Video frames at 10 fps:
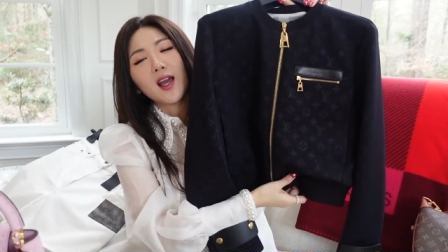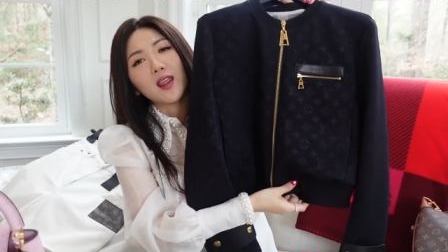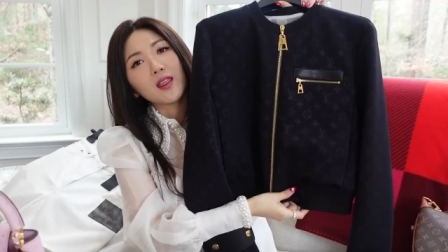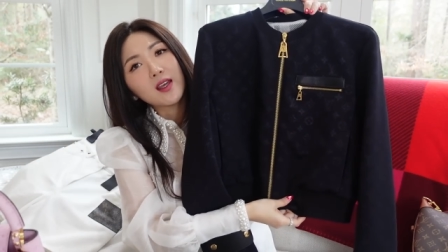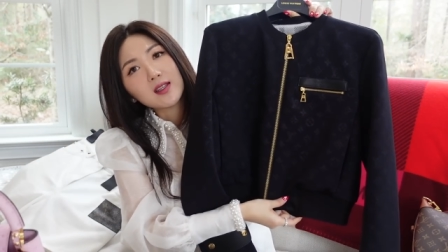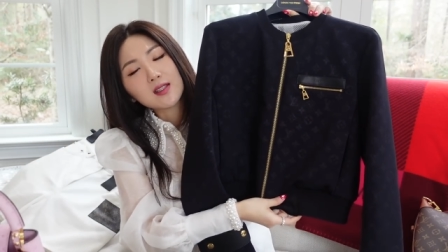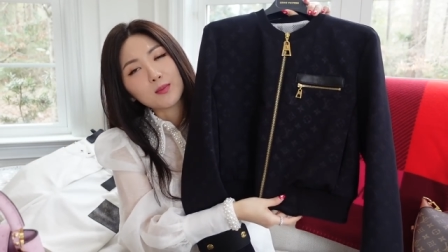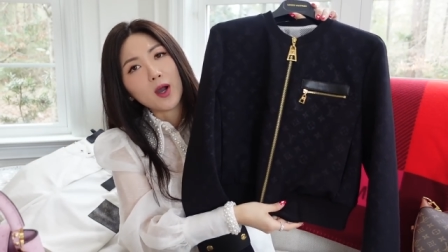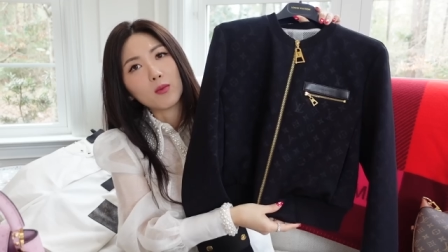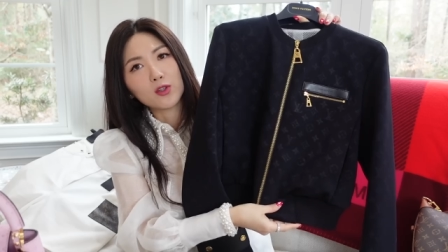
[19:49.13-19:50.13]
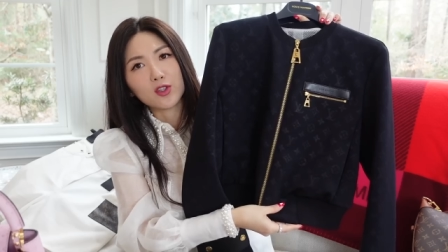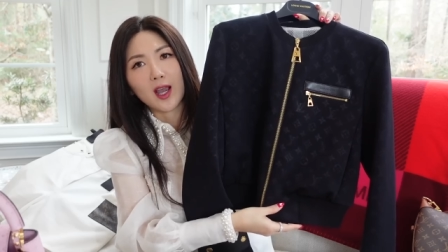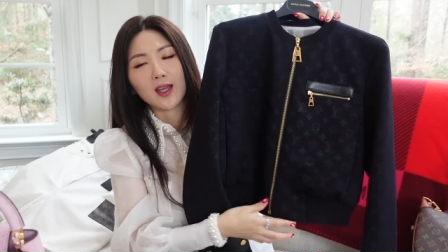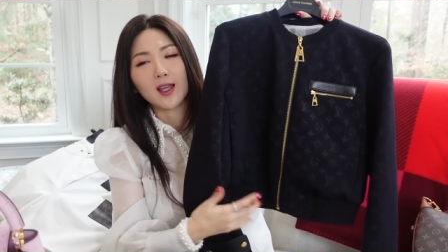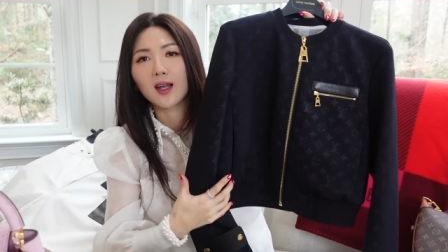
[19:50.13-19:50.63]
This bomber
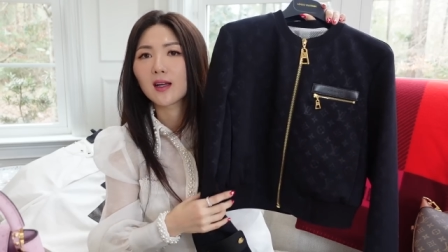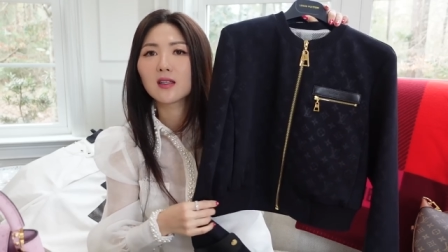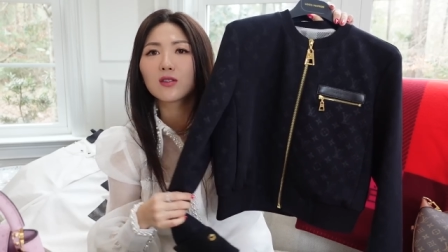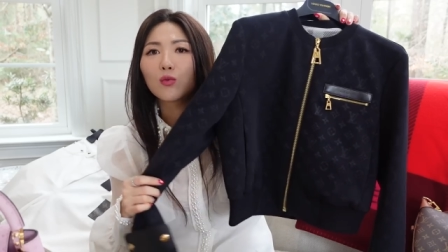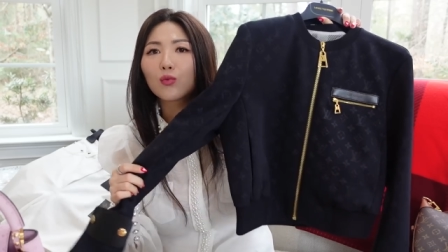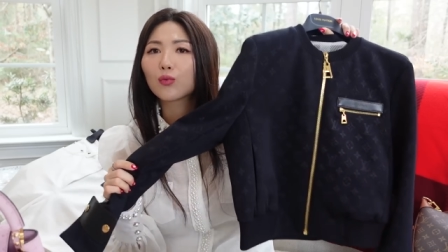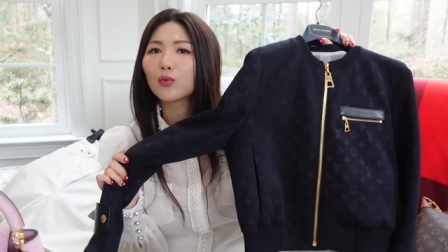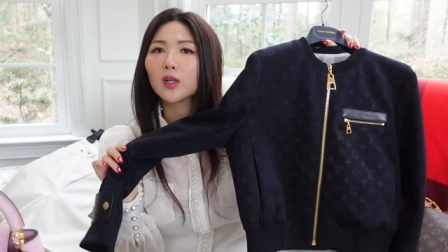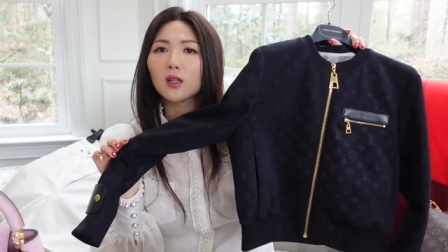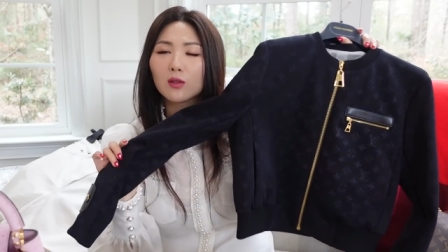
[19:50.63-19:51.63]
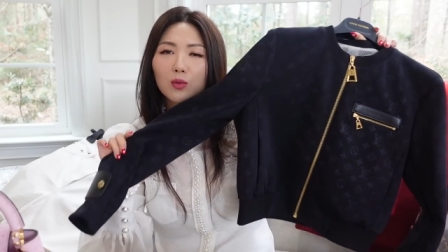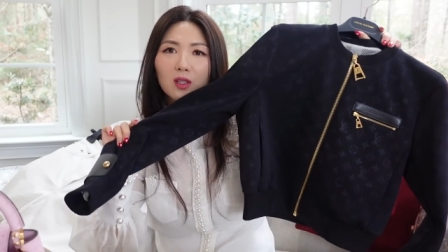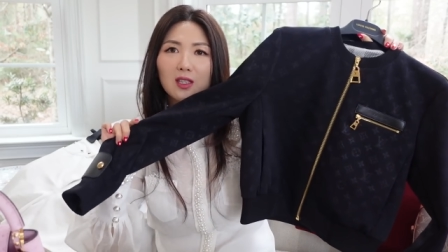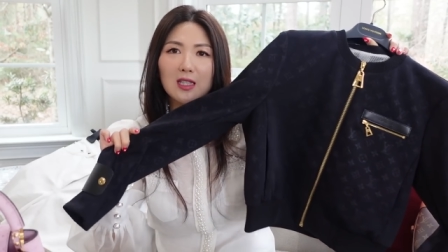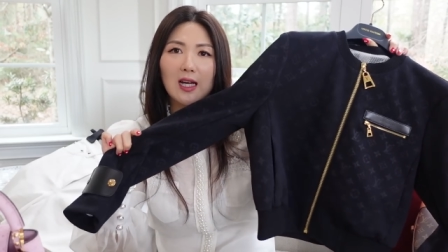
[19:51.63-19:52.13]
jacket is really,
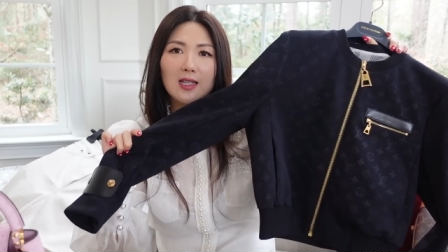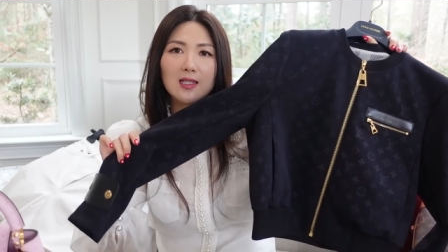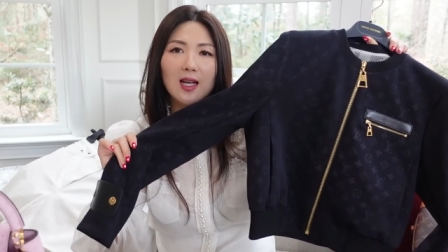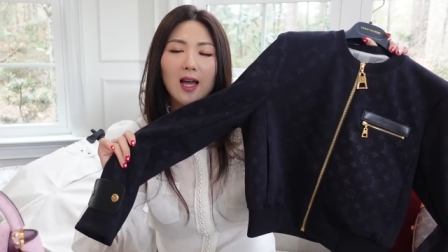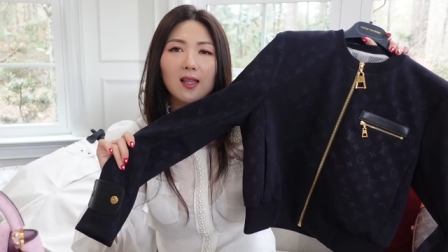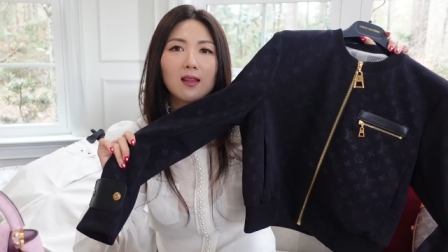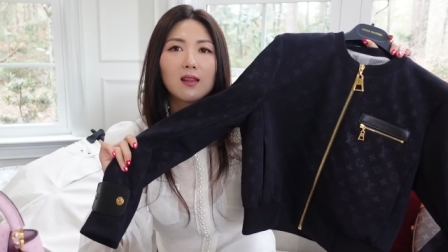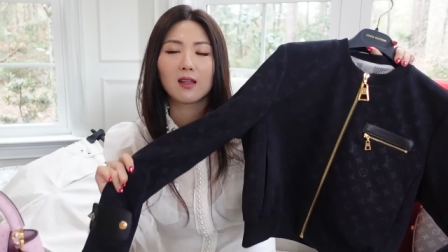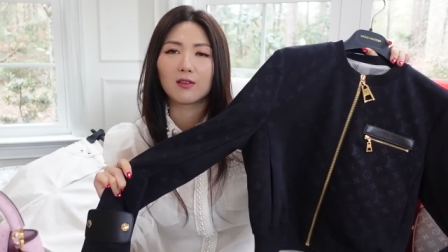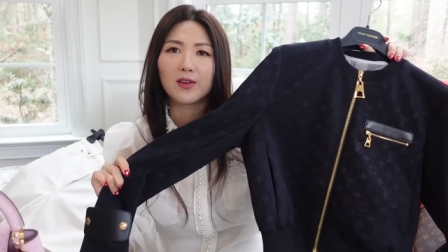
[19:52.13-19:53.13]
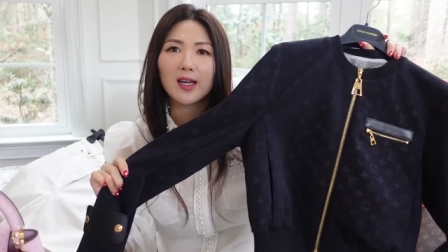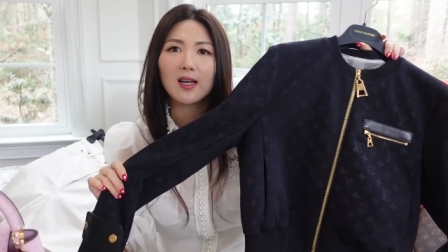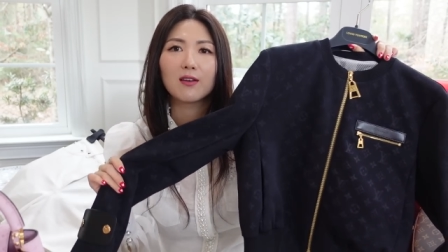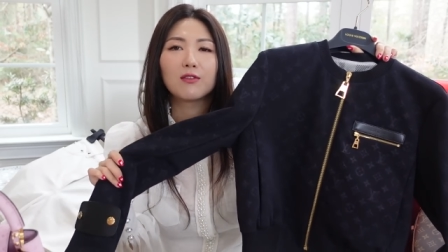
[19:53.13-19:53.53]
really nice. I love it.